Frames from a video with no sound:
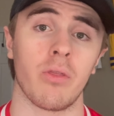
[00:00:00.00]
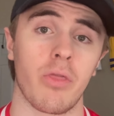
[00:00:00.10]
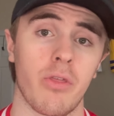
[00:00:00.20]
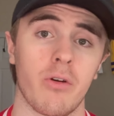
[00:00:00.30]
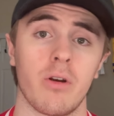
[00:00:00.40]

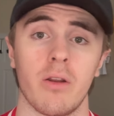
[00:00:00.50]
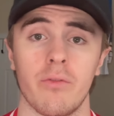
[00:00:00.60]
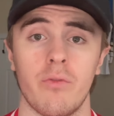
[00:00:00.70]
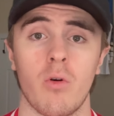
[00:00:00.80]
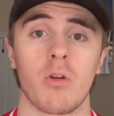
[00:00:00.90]
third and
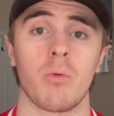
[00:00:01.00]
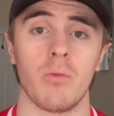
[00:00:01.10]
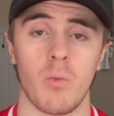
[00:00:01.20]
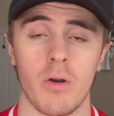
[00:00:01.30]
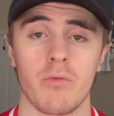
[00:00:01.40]
fourth with
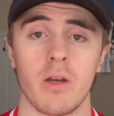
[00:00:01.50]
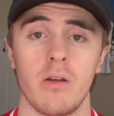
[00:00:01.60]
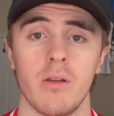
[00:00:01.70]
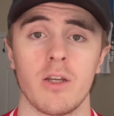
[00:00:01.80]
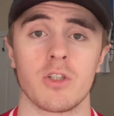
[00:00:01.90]
1
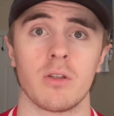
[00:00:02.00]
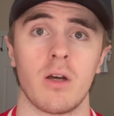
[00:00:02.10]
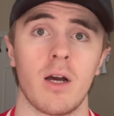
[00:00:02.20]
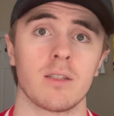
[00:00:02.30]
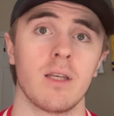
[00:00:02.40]
regulation
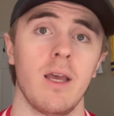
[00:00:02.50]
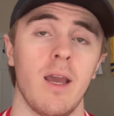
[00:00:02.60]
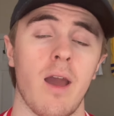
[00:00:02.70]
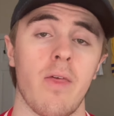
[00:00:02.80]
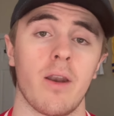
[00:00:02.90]
loss,
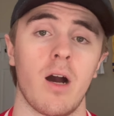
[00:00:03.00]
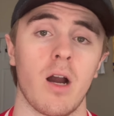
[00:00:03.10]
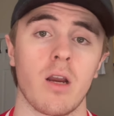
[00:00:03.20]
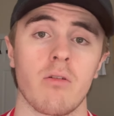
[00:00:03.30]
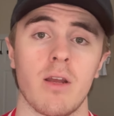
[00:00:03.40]
and then
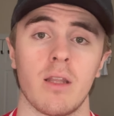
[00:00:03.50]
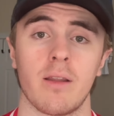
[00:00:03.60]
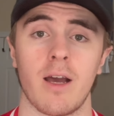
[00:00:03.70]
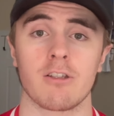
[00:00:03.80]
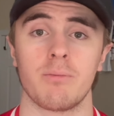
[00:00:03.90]
Hungary in
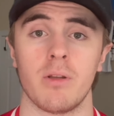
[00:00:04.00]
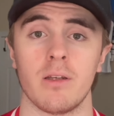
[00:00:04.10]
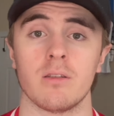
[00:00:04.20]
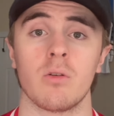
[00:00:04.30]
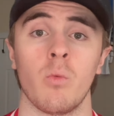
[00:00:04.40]
last
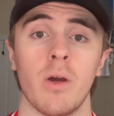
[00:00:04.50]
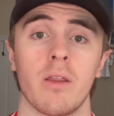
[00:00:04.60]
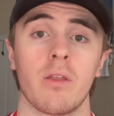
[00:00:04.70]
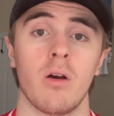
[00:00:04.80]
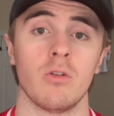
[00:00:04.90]
place
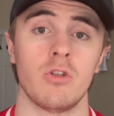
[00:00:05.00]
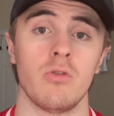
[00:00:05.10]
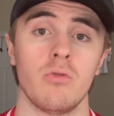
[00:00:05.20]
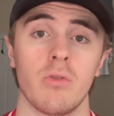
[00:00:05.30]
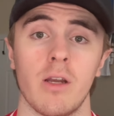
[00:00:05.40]
with
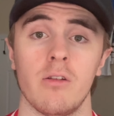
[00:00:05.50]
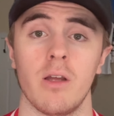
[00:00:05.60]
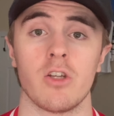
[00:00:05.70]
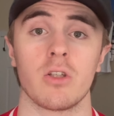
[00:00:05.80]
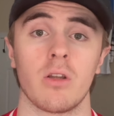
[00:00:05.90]
2
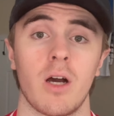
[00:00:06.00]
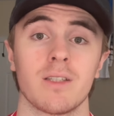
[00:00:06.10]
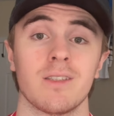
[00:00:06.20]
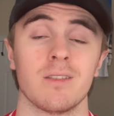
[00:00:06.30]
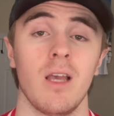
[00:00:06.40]
regulation
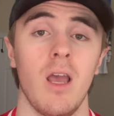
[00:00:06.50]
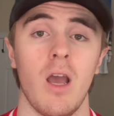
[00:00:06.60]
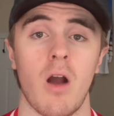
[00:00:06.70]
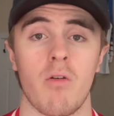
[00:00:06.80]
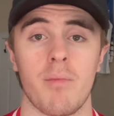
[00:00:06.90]
losses.
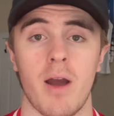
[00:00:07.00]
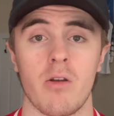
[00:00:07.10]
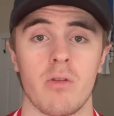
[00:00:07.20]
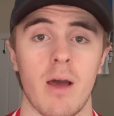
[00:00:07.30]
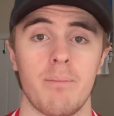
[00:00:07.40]
A
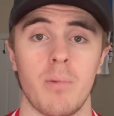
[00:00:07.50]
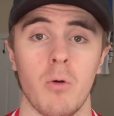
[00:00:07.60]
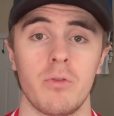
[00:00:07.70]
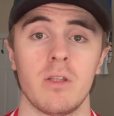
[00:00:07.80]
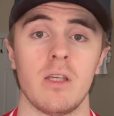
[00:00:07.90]
reminder that
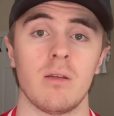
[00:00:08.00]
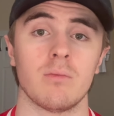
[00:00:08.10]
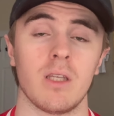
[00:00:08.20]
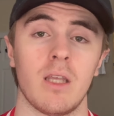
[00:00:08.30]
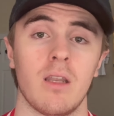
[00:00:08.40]
both
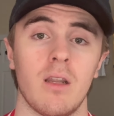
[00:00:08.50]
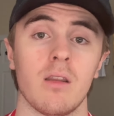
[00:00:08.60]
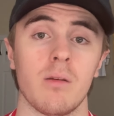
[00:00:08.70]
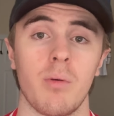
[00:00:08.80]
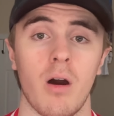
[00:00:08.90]
teams in
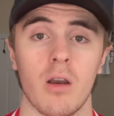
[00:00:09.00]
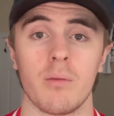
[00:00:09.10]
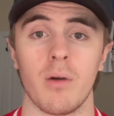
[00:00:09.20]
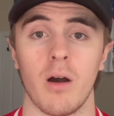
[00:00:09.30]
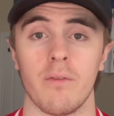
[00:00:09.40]
the
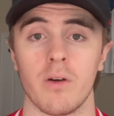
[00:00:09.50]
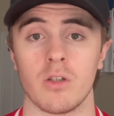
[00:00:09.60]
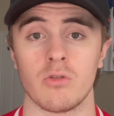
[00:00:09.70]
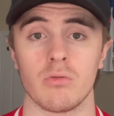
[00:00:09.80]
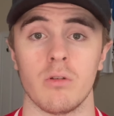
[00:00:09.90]
bottom
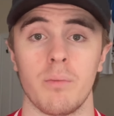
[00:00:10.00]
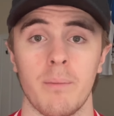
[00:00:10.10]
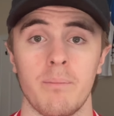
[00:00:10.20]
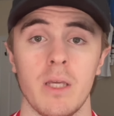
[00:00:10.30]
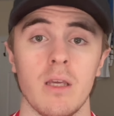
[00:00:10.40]
of
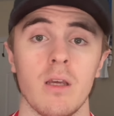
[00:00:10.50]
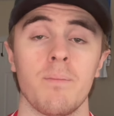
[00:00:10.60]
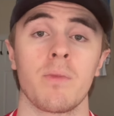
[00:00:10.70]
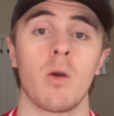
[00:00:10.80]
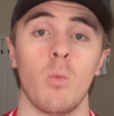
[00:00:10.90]
Group B
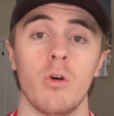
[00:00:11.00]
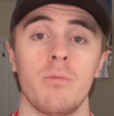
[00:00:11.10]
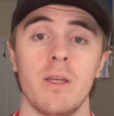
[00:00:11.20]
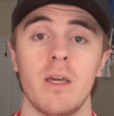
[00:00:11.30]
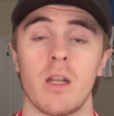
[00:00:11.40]
will
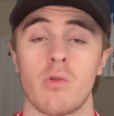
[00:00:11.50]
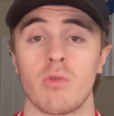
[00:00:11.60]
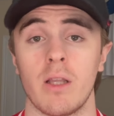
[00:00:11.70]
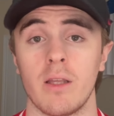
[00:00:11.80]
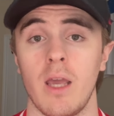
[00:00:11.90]
be getting
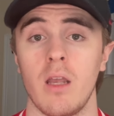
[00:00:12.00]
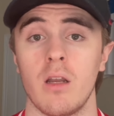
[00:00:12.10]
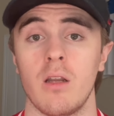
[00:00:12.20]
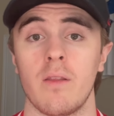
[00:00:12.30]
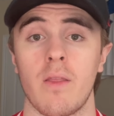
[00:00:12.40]

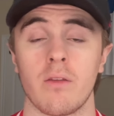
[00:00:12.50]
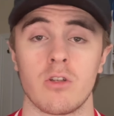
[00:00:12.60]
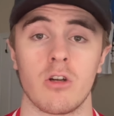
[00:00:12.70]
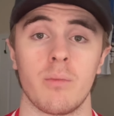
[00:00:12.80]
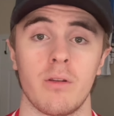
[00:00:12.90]
relegated, and then the
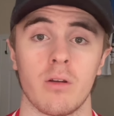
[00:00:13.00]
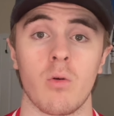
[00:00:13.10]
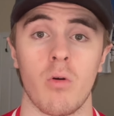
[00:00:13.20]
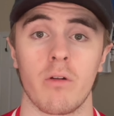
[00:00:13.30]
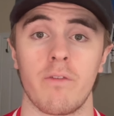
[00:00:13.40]

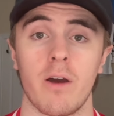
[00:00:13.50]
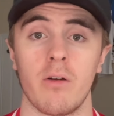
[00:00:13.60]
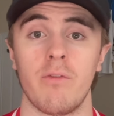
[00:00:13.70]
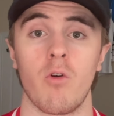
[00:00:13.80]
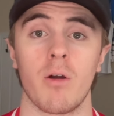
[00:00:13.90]

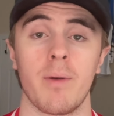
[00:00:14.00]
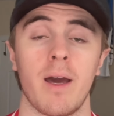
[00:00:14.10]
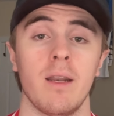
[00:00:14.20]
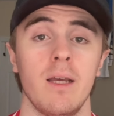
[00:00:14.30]
quarterfinal format